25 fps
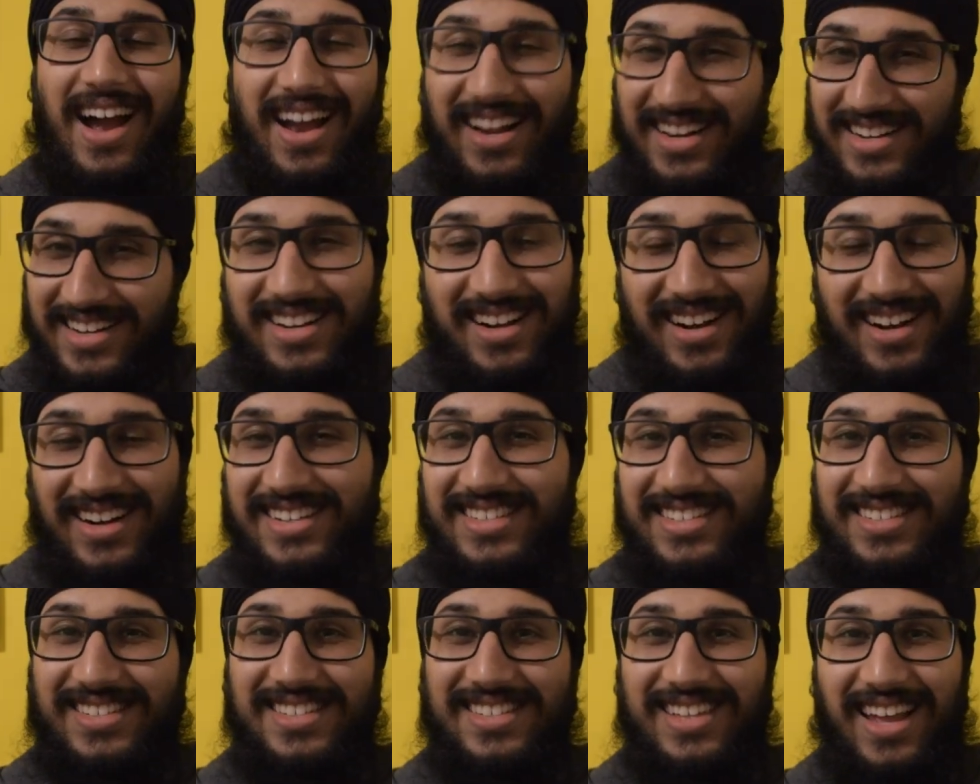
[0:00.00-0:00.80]
I
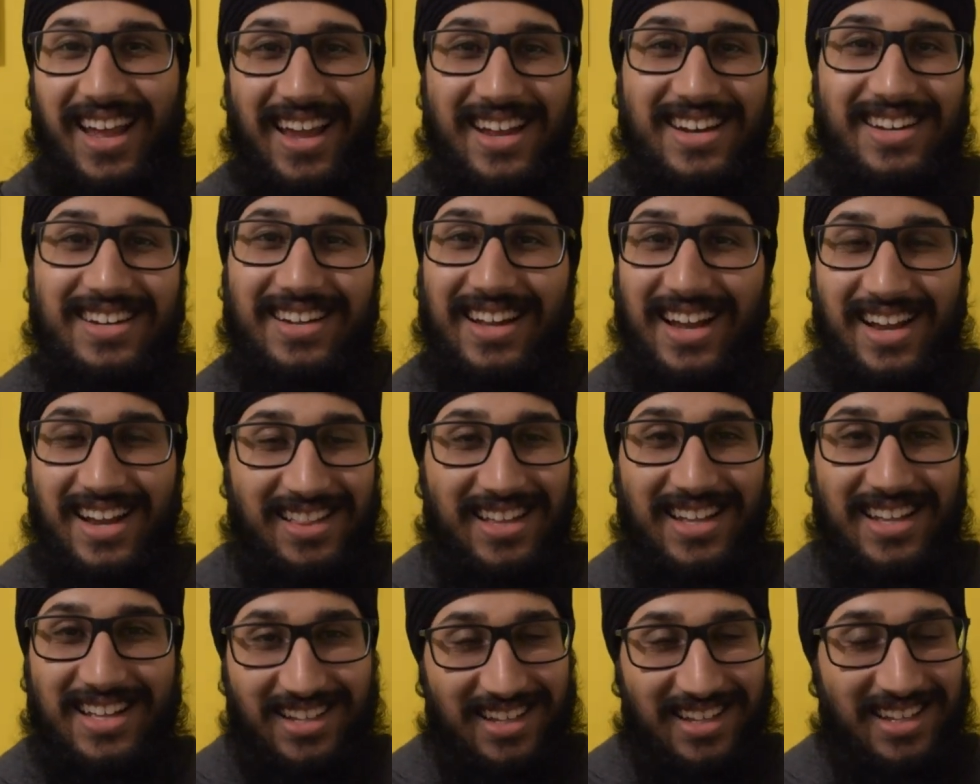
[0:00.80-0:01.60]
can't stand it. I
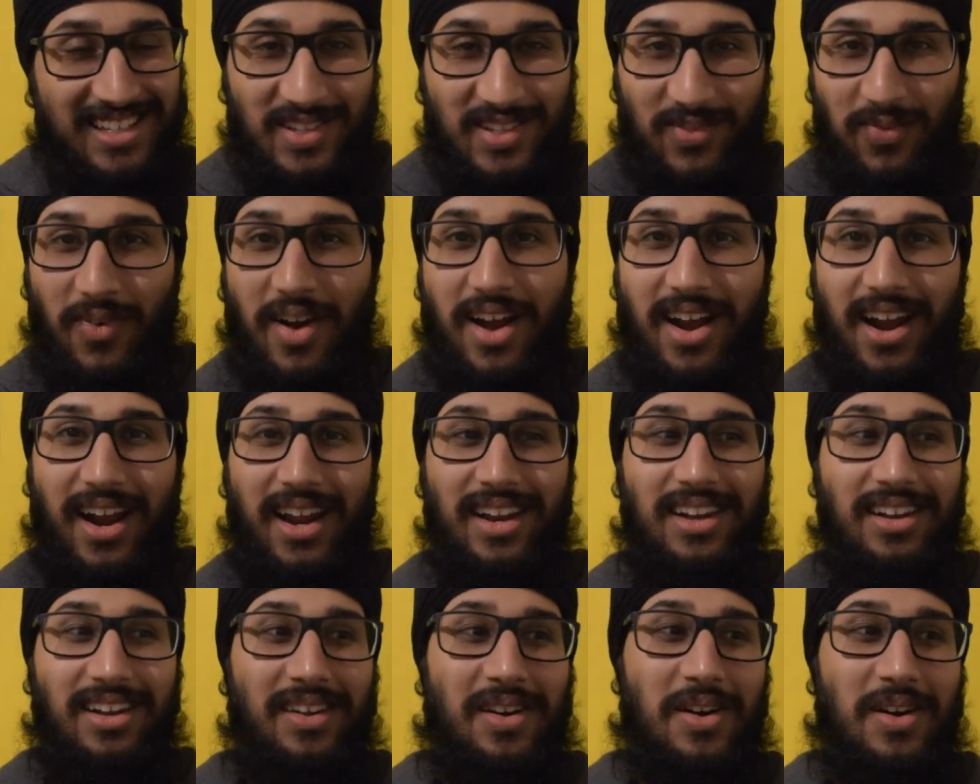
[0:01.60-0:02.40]
think it's
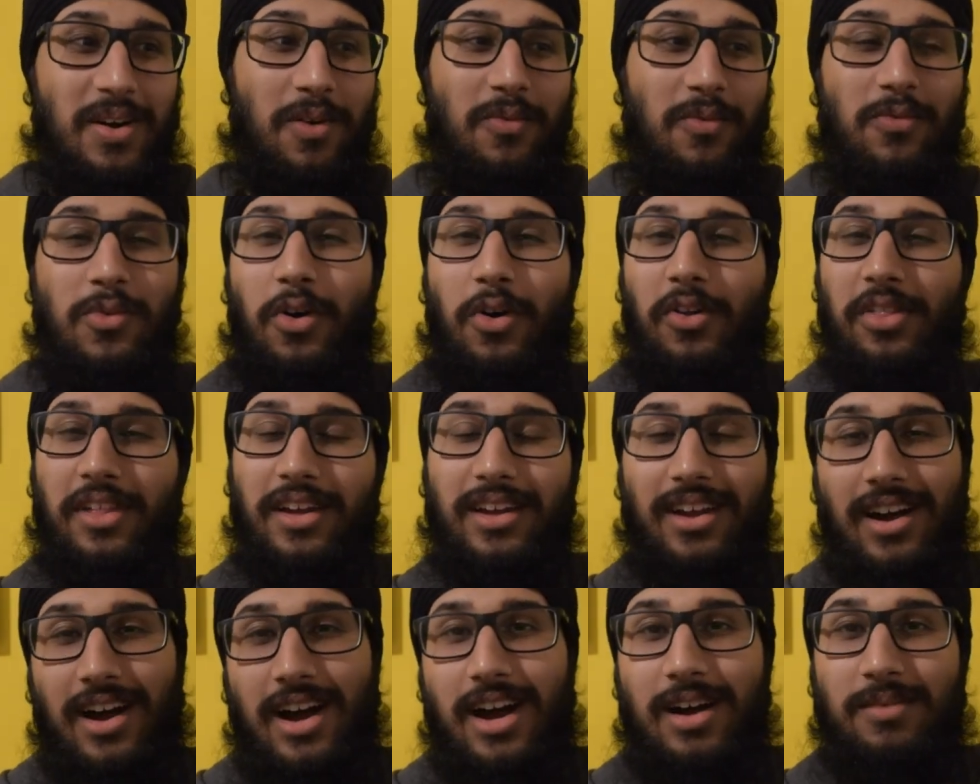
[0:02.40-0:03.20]
fine, you know, for the
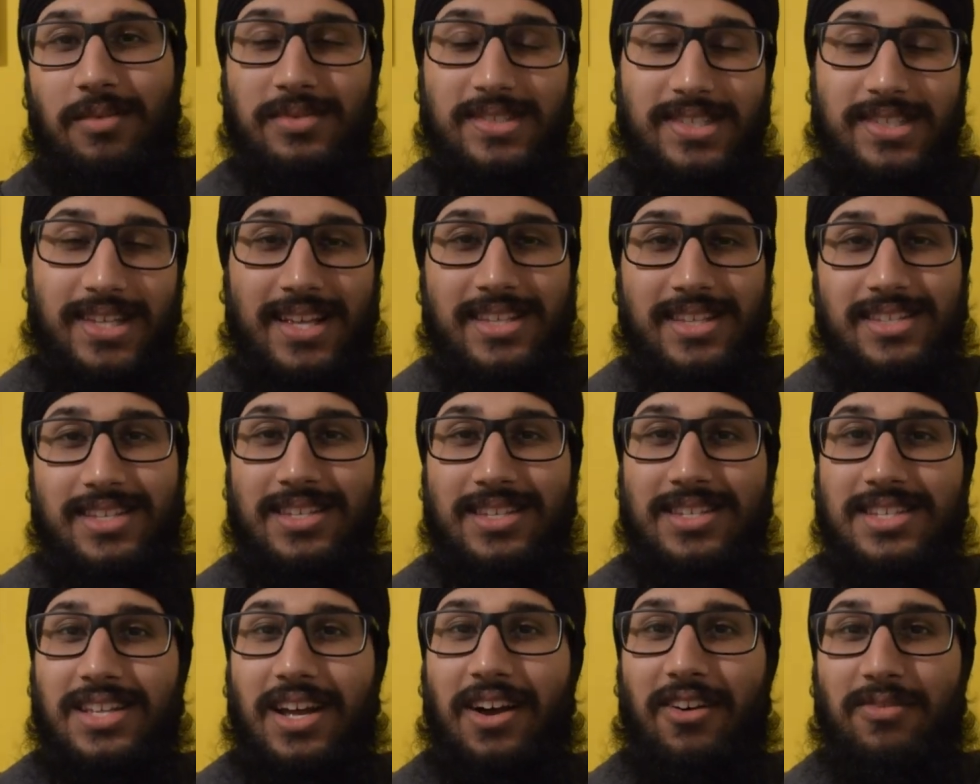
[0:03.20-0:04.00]
calm sense
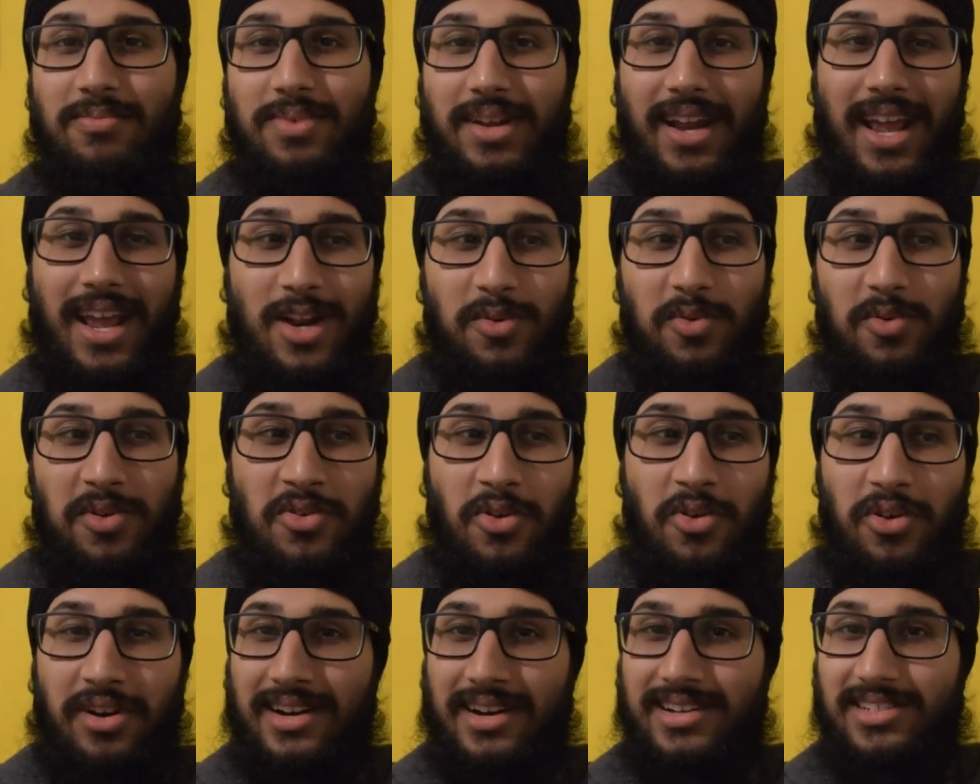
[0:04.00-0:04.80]
and stuff, but Edward
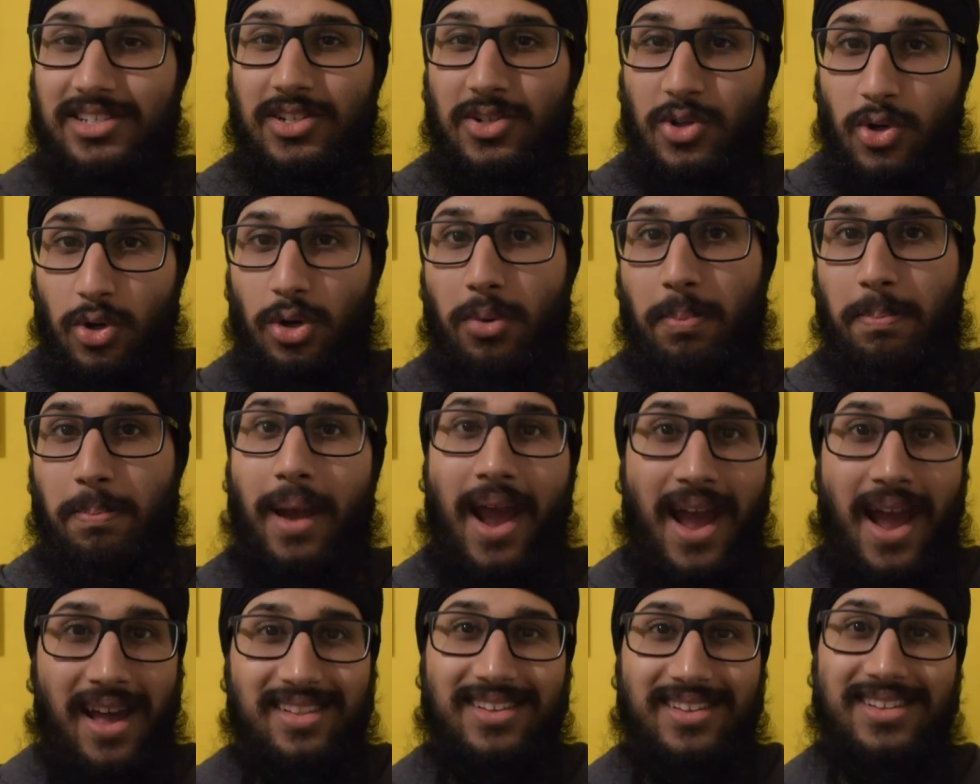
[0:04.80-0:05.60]
Norton has a good
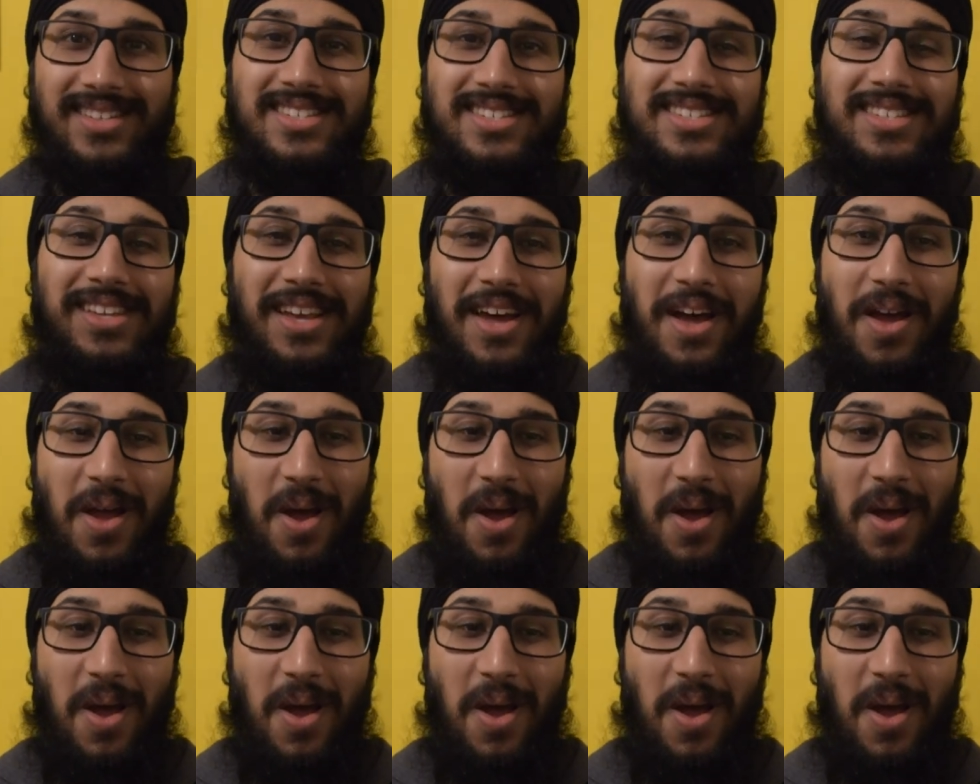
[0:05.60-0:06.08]
balance